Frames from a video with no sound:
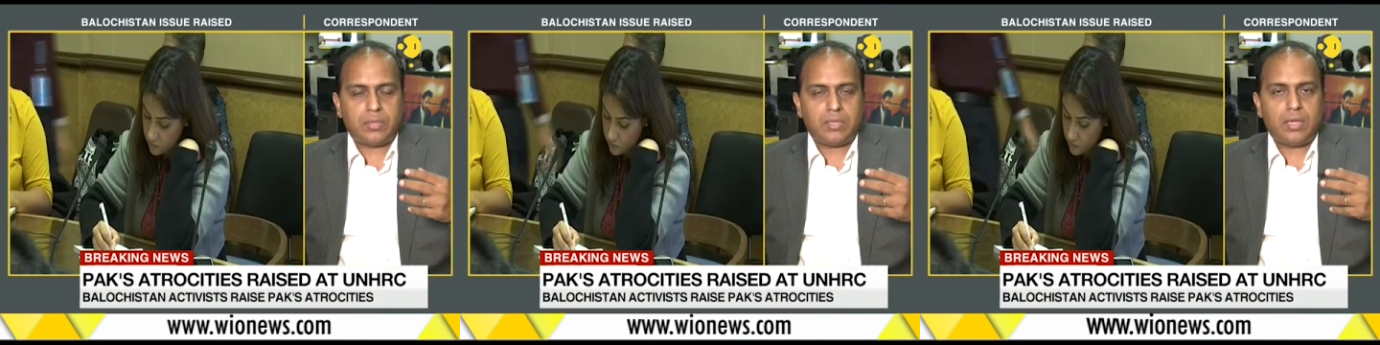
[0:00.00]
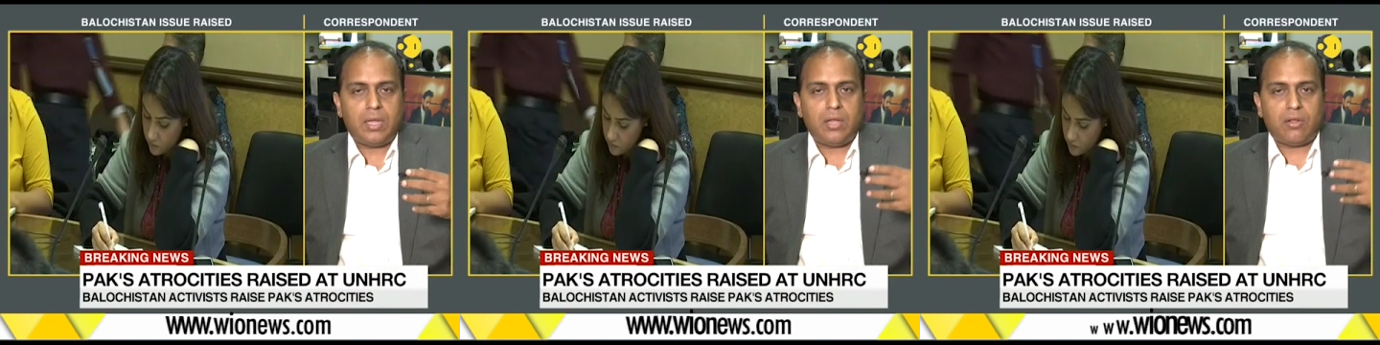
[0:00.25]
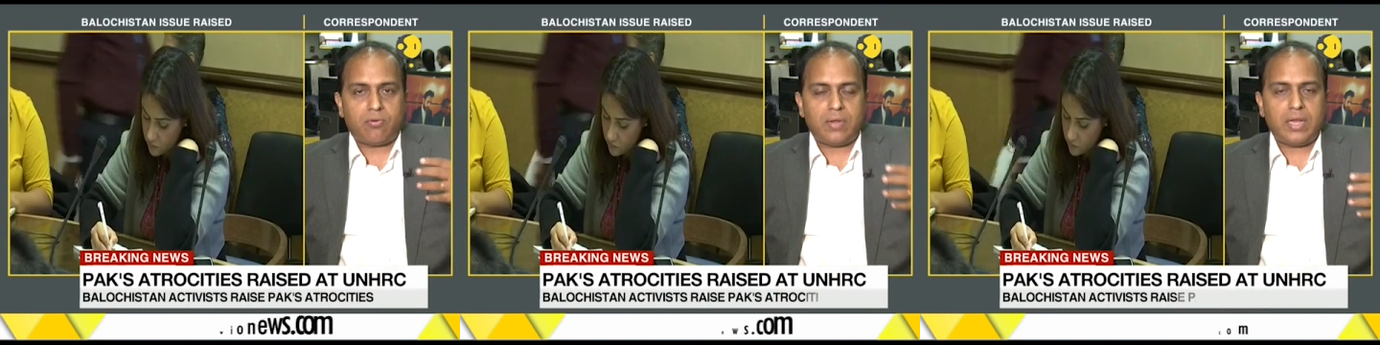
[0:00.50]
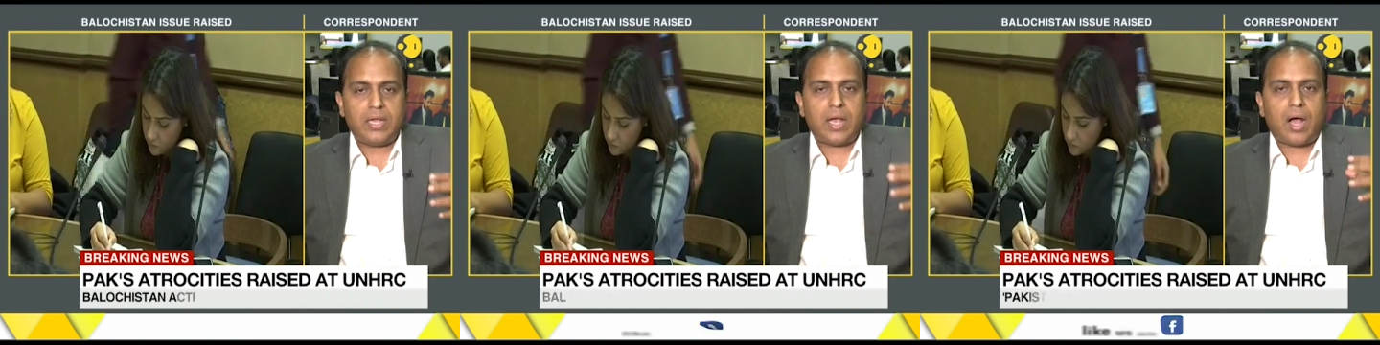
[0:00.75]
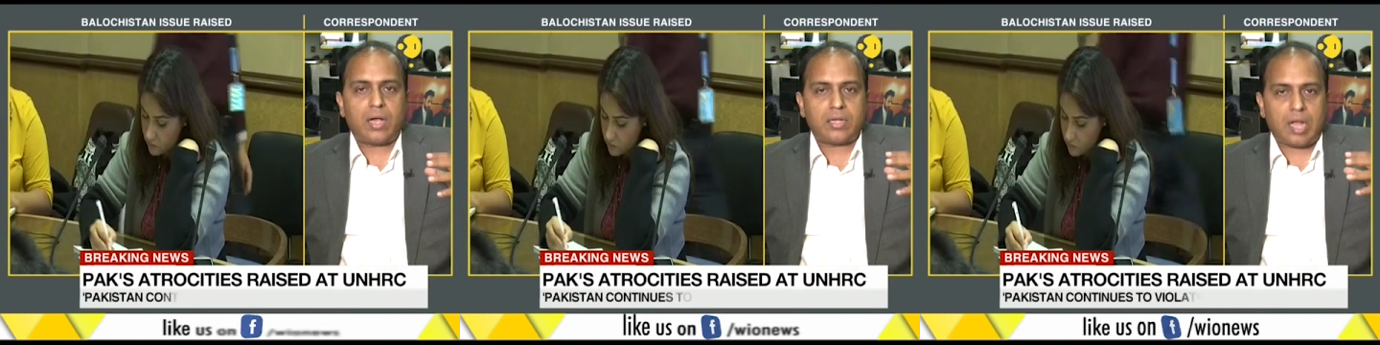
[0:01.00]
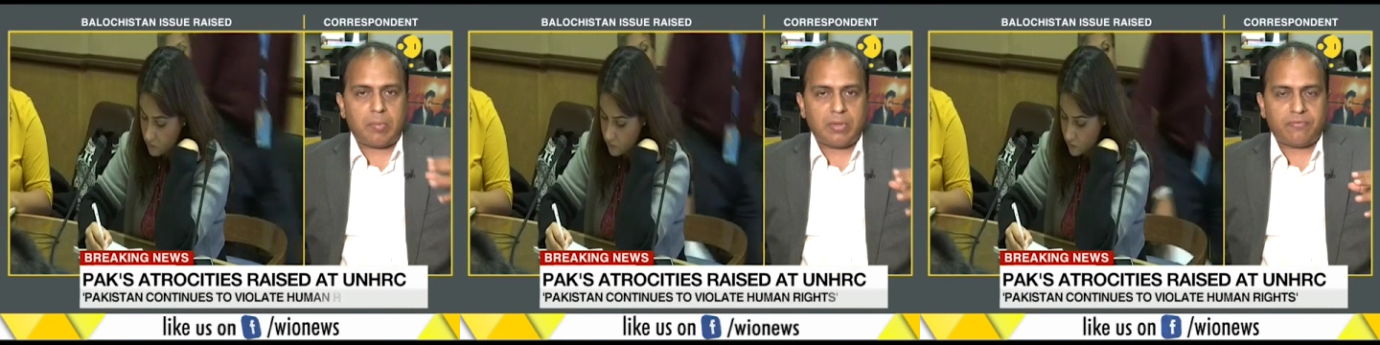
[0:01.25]
Speaker 1: people really
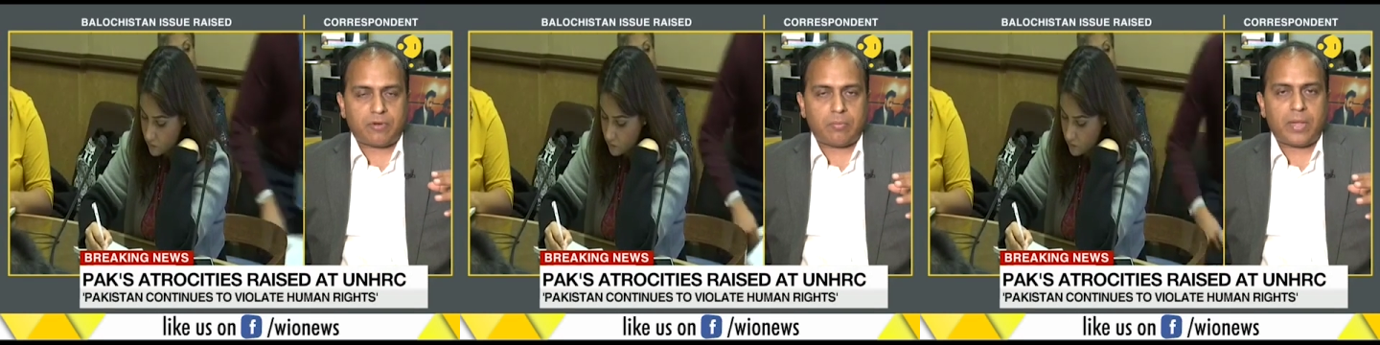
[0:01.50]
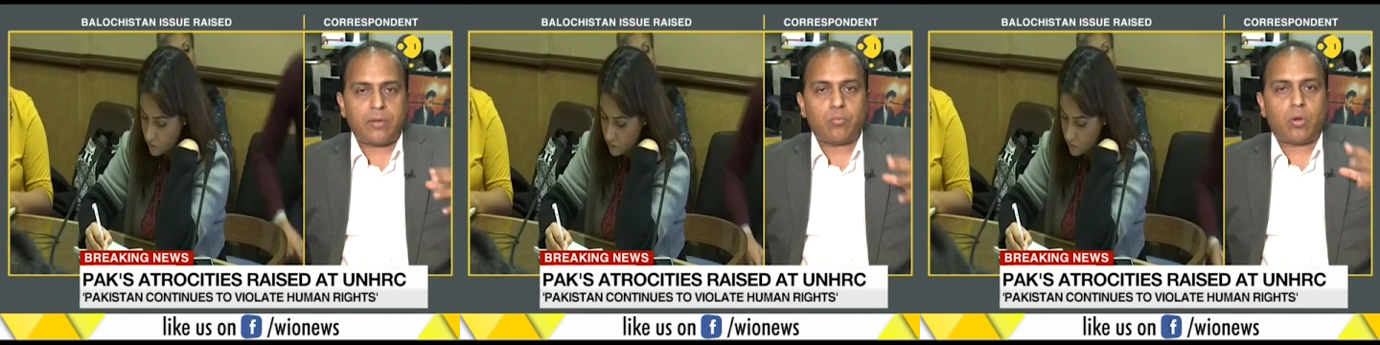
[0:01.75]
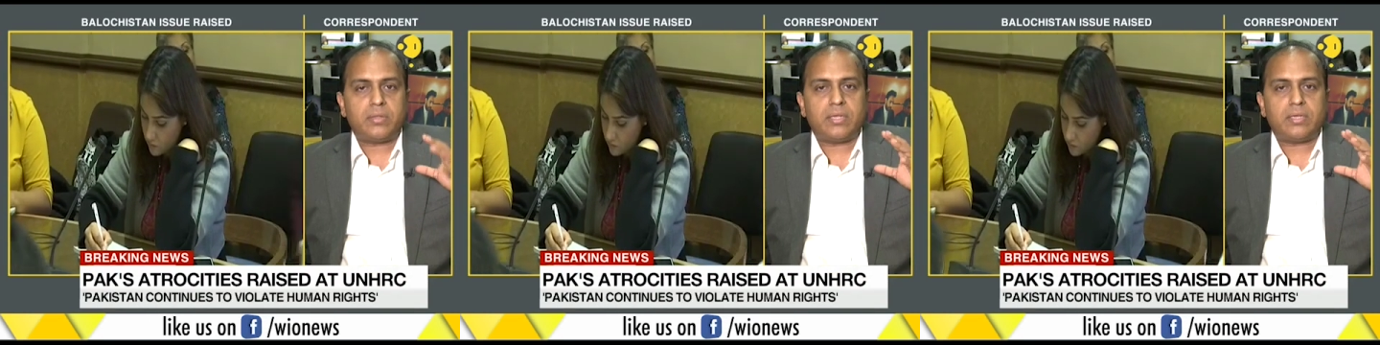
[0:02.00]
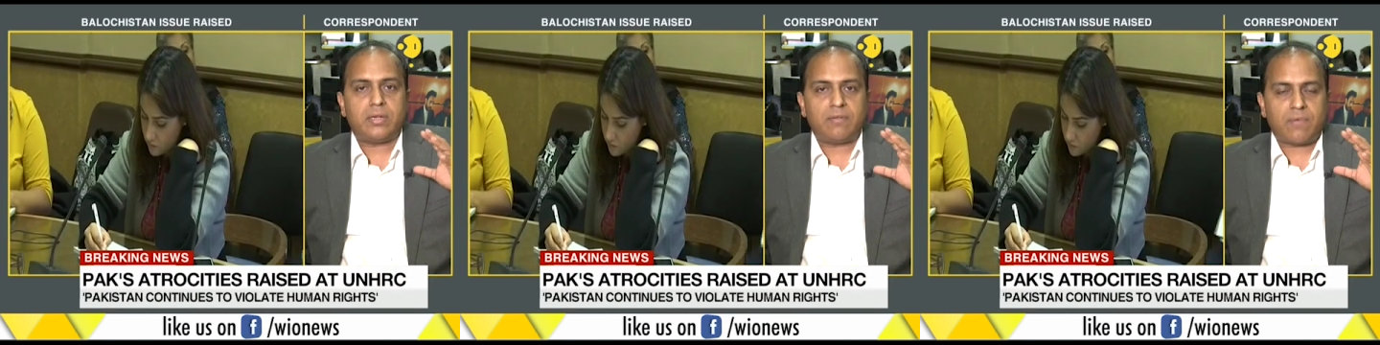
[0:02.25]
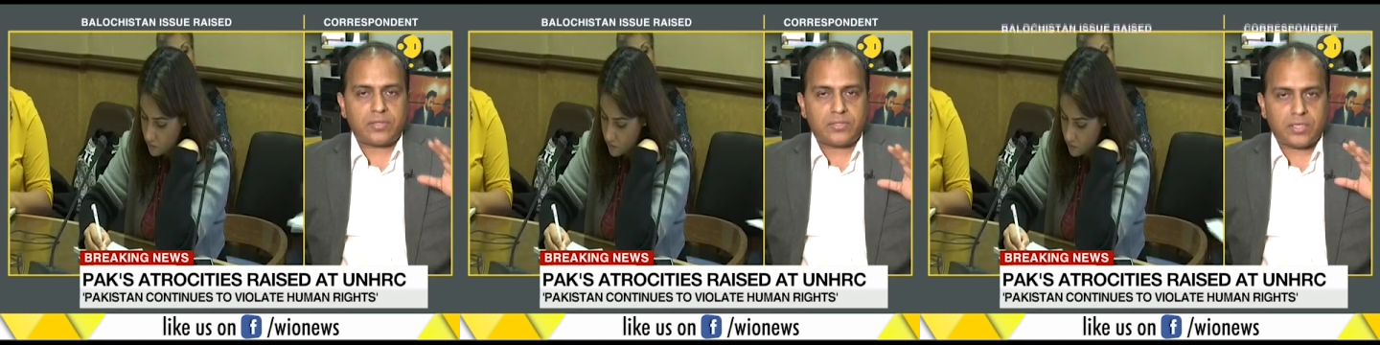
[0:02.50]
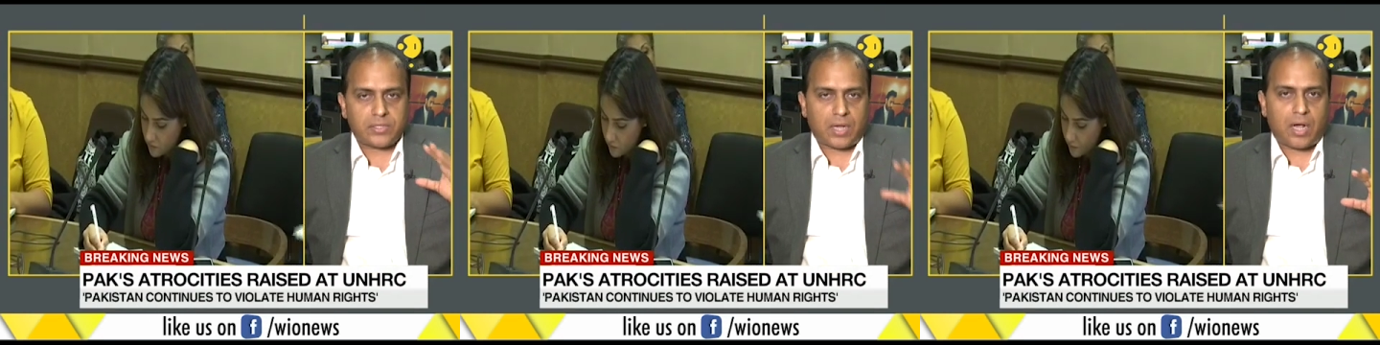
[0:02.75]
are coming from and what their
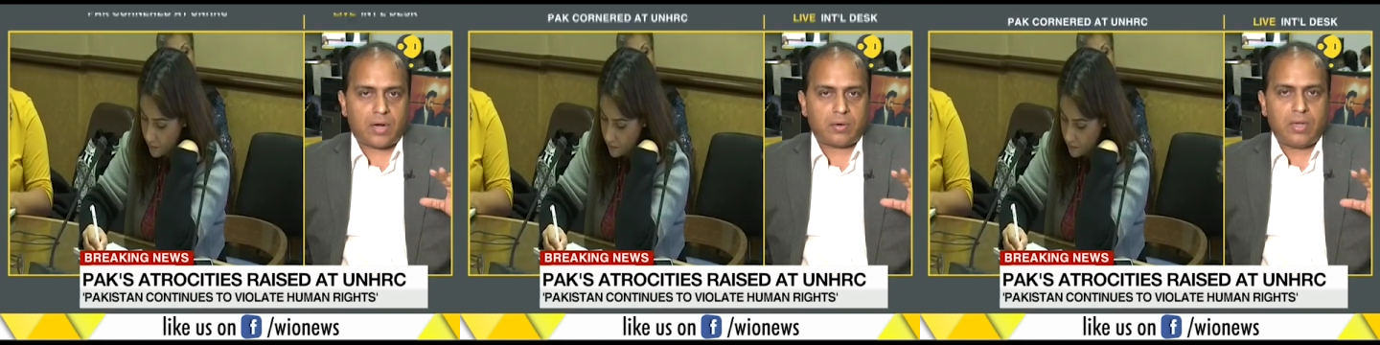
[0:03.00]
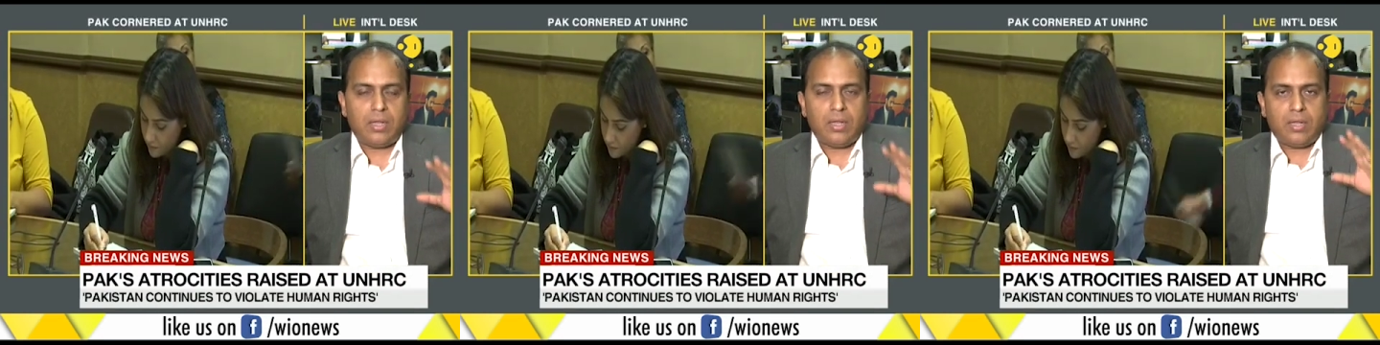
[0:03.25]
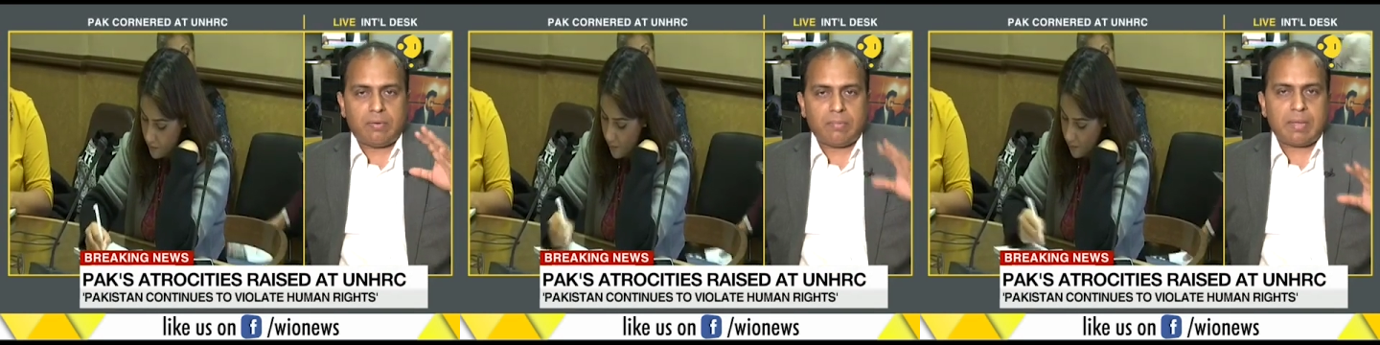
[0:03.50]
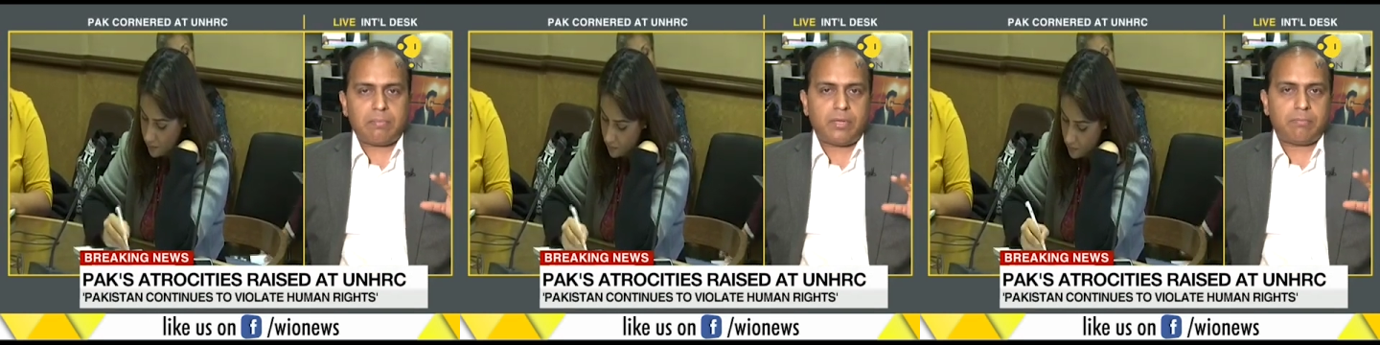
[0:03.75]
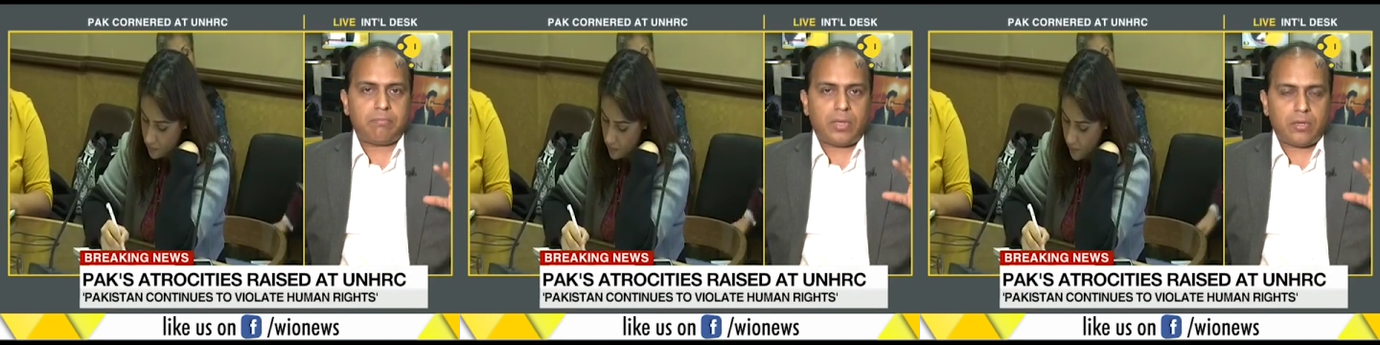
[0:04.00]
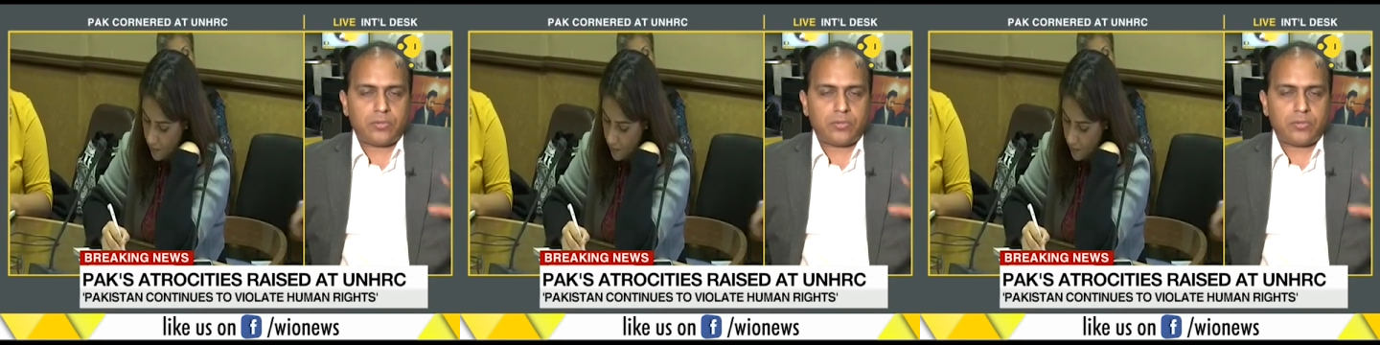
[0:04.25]
grievances are. Remember,